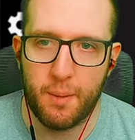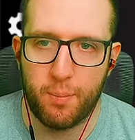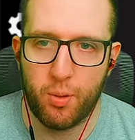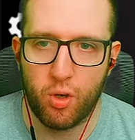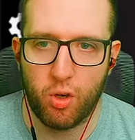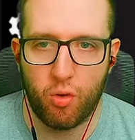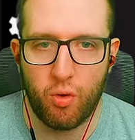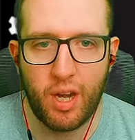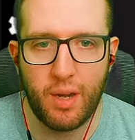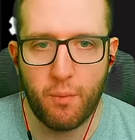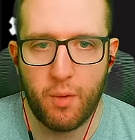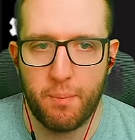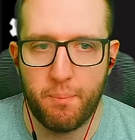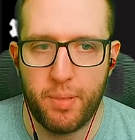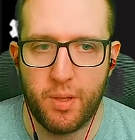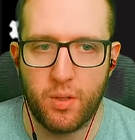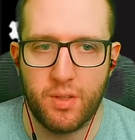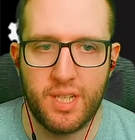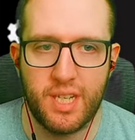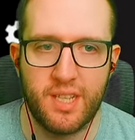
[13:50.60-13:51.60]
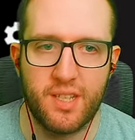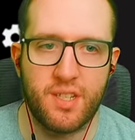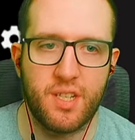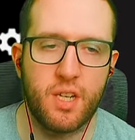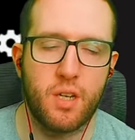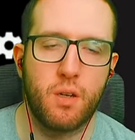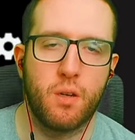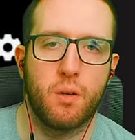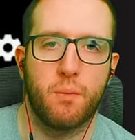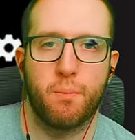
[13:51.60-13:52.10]
put great when built
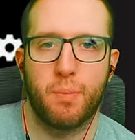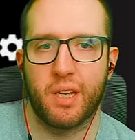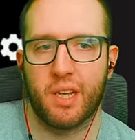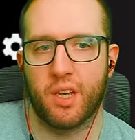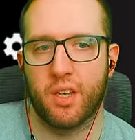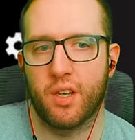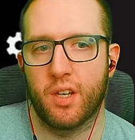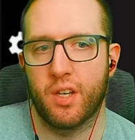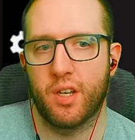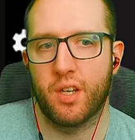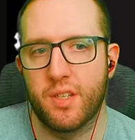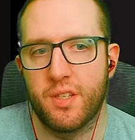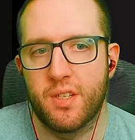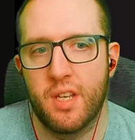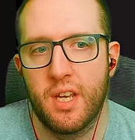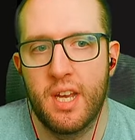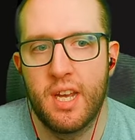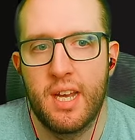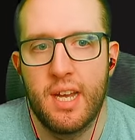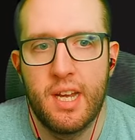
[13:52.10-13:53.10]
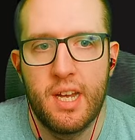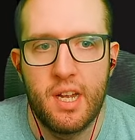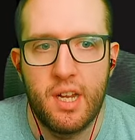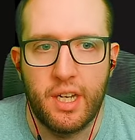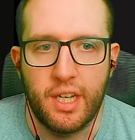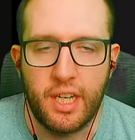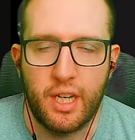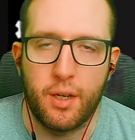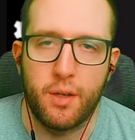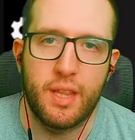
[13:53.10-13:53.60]
into, because
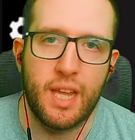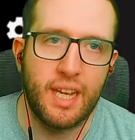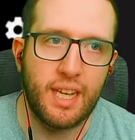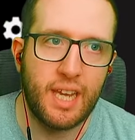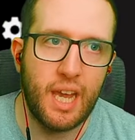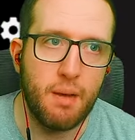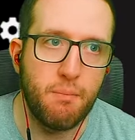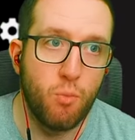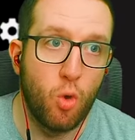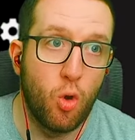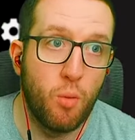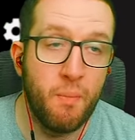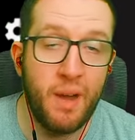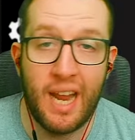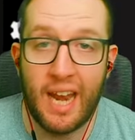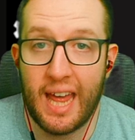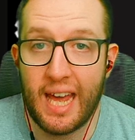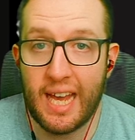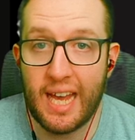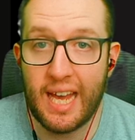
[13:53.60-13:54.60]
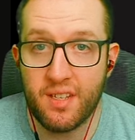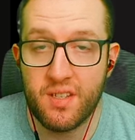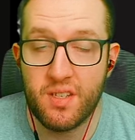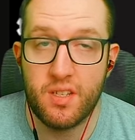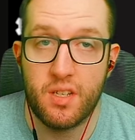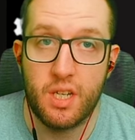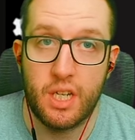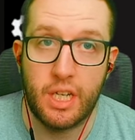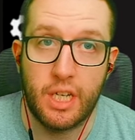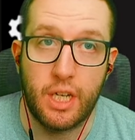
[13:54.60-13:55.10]
you then get more
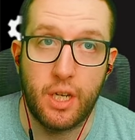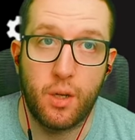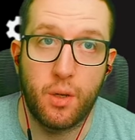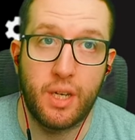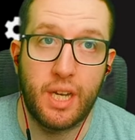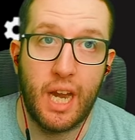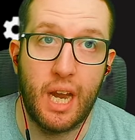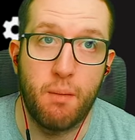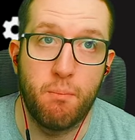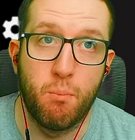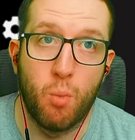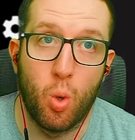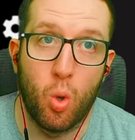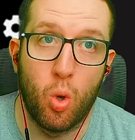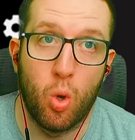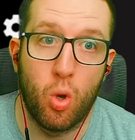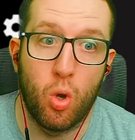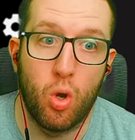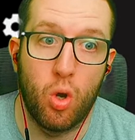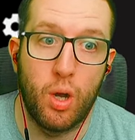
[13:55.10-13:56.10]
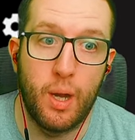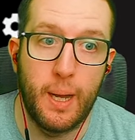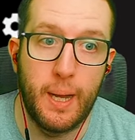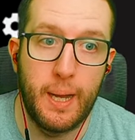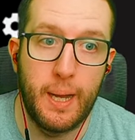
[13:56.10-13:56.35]
melees, you get more